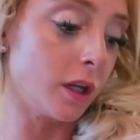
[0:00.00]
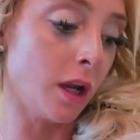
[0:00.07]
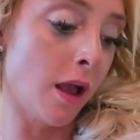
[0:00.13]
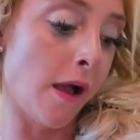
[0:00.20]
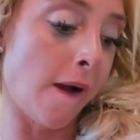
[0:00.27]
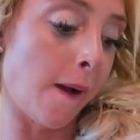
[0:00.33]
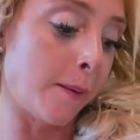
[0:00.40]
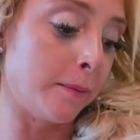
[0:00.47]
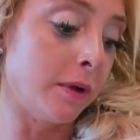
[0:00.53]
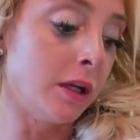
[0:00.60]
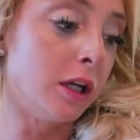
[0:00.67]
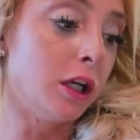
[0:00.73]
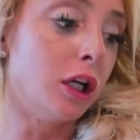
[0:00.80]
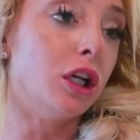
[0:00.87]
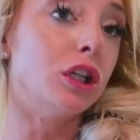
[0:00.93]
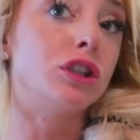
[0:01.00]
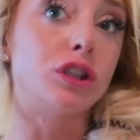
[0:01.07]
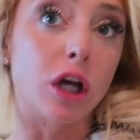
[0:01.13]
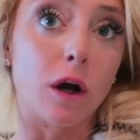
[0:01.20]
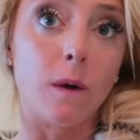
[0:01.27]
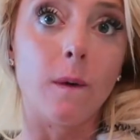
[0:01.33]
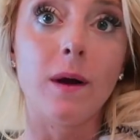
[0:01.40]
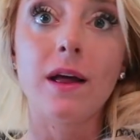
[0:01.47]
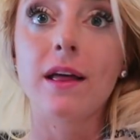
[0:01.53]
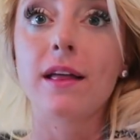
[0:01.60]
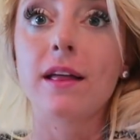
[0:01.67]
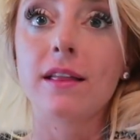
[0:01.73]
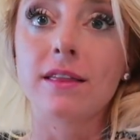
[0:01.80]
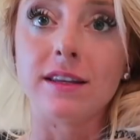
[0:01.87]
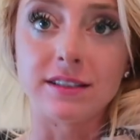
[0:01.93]
Um, so
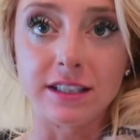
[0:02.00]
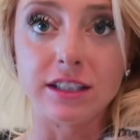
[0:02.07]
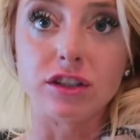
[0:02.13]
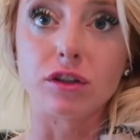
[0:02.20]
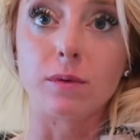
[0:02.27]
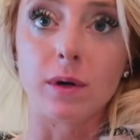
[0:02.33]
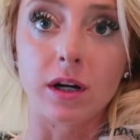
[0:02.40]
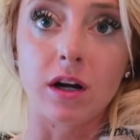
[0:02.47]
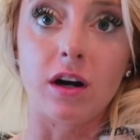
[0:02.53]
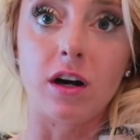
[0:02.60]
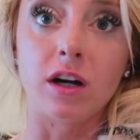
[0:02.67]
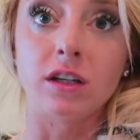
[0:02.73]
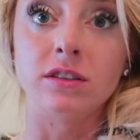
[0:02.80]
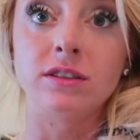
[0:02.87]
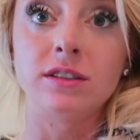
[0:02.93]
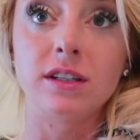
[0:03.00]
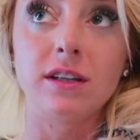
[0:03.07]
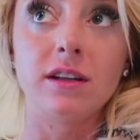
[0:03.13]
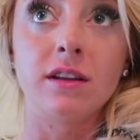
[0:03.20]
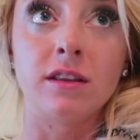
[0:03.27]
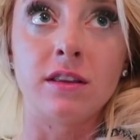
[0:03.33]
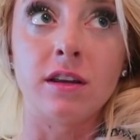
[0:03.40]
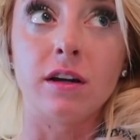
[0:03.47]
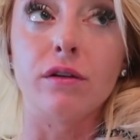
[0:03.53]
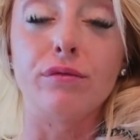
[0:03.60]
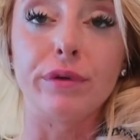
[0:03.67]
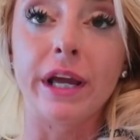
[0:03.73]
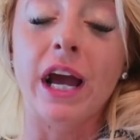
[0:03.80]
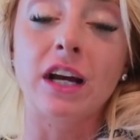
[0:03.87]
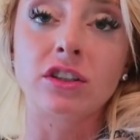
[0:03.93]
the seeds are what cause the
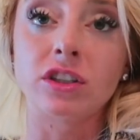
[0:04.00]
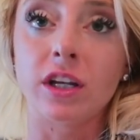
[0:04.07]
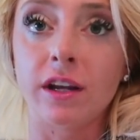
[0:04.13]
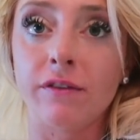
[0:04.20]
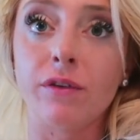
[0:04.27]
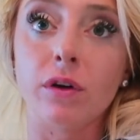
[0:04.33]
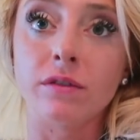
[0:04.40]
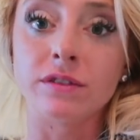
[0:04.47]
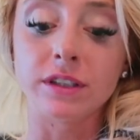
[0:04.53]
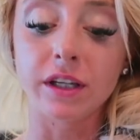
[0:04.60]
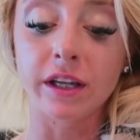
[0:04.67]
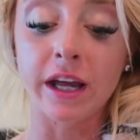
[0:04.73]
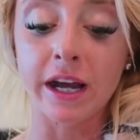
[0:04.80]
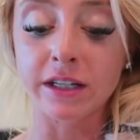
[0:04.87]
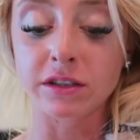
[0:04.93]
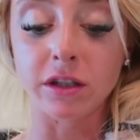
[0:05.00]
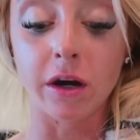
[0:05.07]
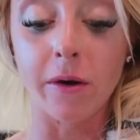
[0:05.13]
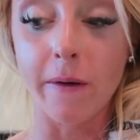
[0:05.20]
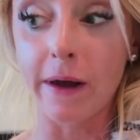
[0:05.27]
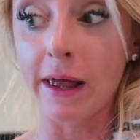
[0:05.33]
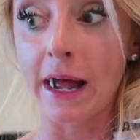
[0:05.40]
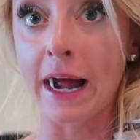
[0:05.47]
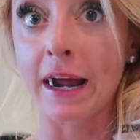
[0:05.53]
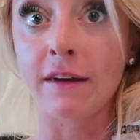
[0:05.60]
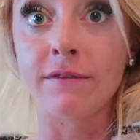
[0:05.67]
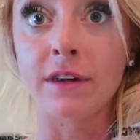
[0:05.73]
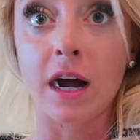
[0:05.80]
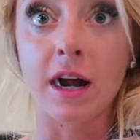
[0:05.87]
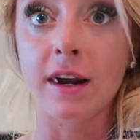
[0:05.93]
reaction if you have celiac. So I
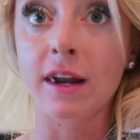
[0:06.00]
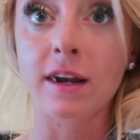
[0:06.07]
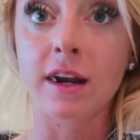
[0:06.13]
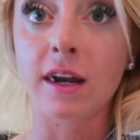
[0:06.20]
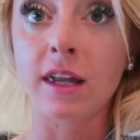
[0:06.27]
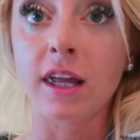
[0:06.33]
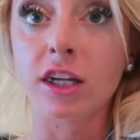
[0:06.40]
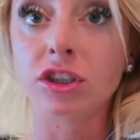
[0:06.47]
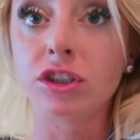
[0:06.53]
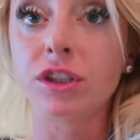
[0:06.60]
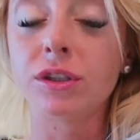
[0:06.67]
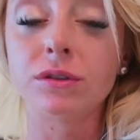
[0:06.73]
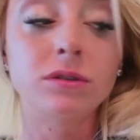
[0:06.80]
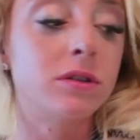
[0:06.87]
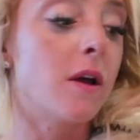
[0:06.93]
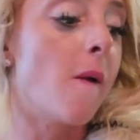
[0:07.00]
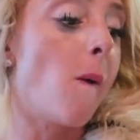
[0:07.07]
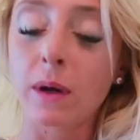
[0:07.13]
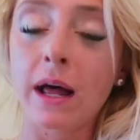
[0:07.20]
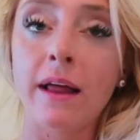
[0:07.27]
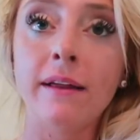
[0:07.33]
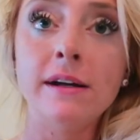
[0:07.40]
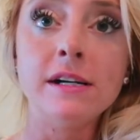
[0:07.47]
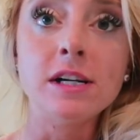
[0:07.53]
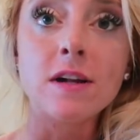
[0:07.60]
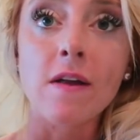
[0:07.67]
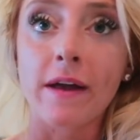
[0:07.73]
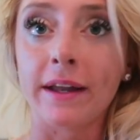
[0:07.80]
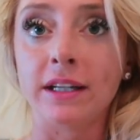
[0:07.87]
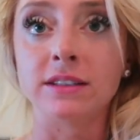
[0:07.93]
have not had any issues. Well,
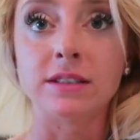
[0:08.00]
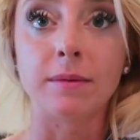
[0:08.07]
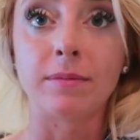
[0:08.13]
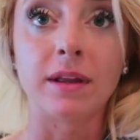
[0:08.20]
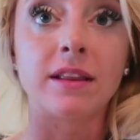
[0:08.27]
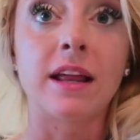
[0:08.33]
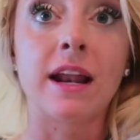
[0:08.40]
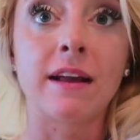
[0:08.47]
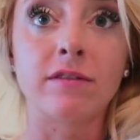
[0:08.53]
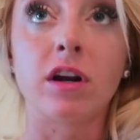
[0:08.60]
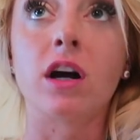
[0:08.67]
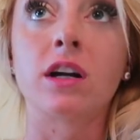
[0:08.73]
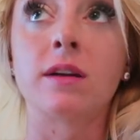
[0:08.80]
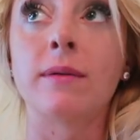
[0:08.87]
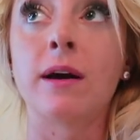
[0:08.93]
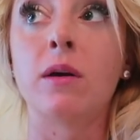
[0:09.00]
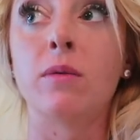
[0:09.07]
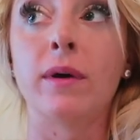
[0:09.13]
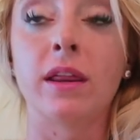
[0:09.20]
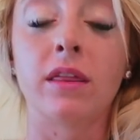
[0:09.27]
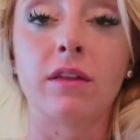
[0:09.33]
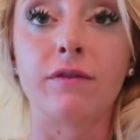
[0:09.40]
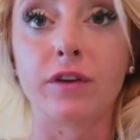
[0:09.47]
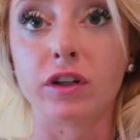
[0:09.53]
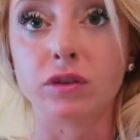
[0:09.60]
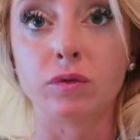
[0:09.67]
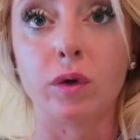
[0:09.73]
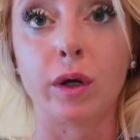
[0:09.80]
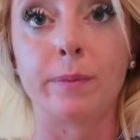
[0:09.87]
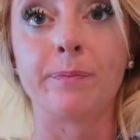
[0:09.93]
and it's something that I've talked about with the
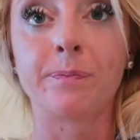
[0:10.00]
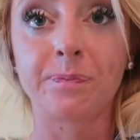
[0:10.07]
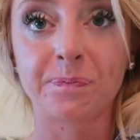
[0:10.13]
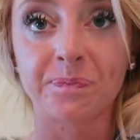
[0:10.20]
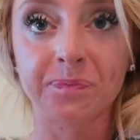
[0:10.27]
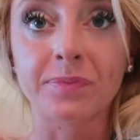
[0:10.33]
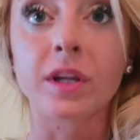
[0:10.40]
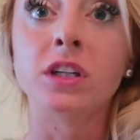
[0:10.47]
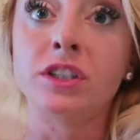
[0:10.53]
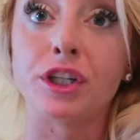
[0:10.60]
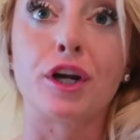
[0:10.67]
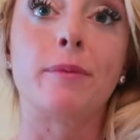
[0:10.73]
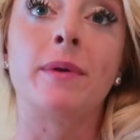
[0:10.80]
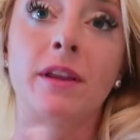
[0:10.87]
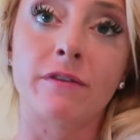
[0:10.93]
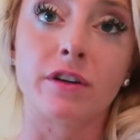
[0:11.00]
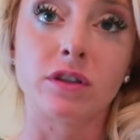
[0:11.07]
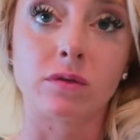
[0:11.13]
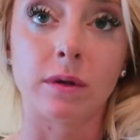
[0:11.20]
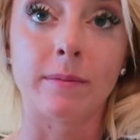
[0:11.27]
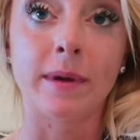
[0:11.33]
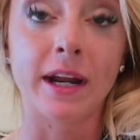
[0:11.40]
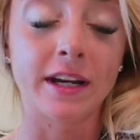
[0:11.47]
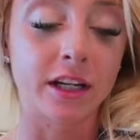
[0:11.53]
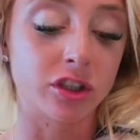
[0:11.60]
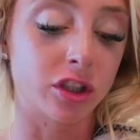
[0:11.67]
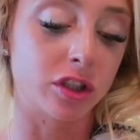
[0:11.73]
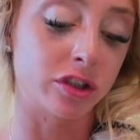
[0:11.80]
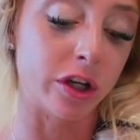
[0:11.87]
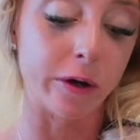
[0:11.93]
1st Phorm Jeremy, the 1st Phorm
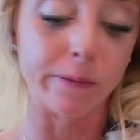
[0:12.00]
dietitian.